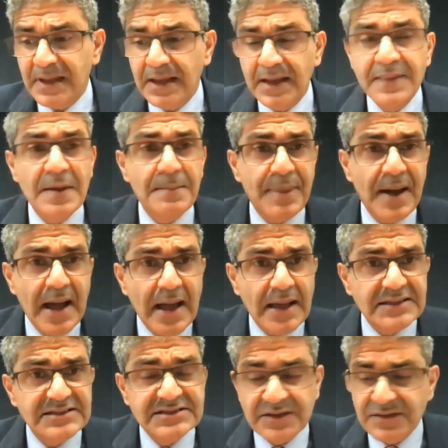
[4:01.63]
In the
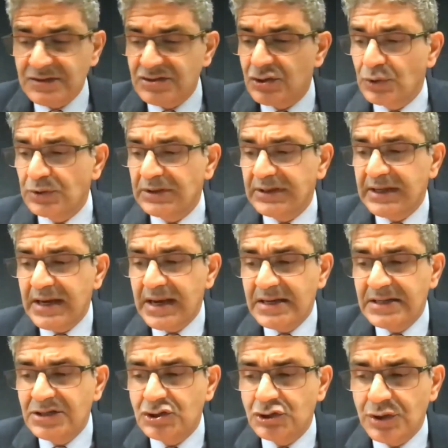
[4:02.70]
past, the total
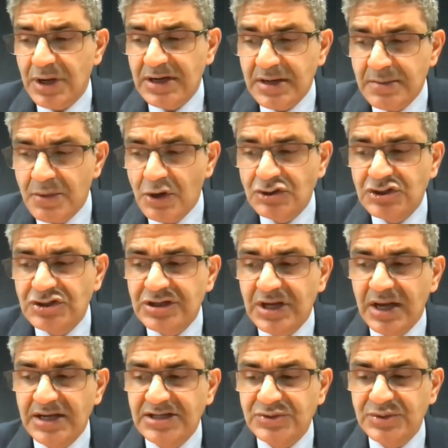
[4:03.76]
Canadian trade in
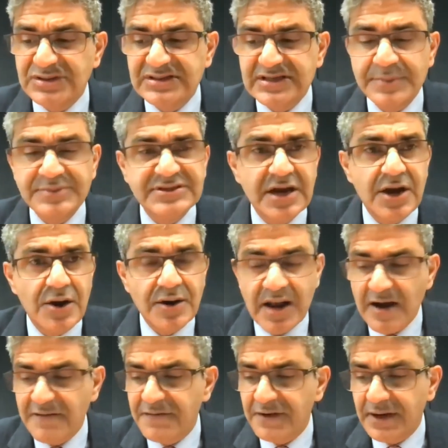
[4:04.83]
merchandise with Sub-Saharan
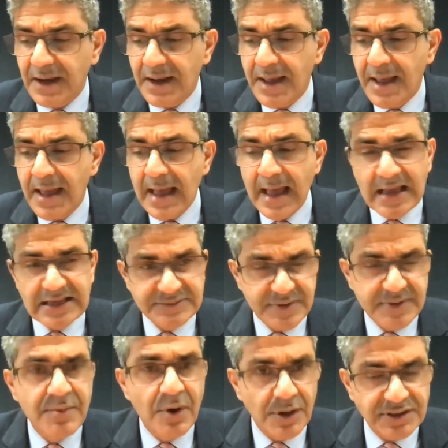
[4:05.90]
Africa has
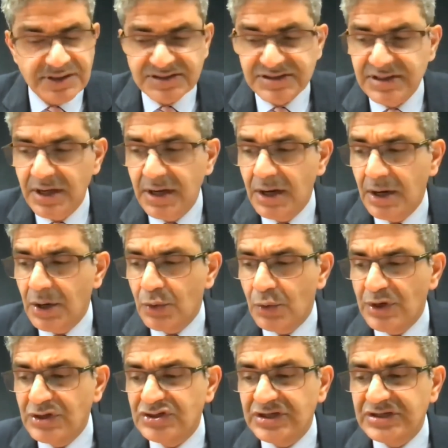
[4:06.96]
been modest,
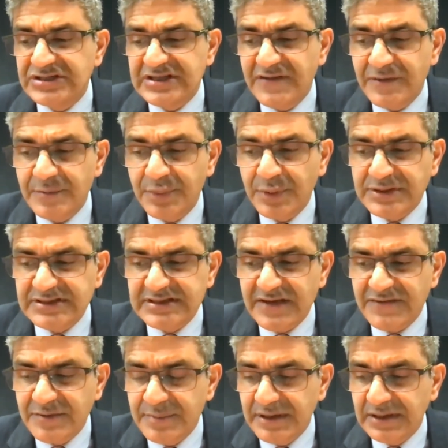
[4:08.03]
reaching
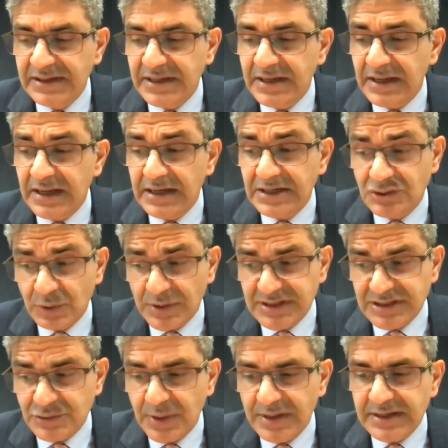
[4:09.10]
$7.7 billion in
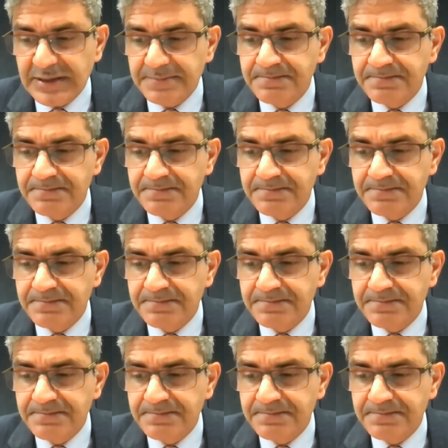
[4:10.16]
2020.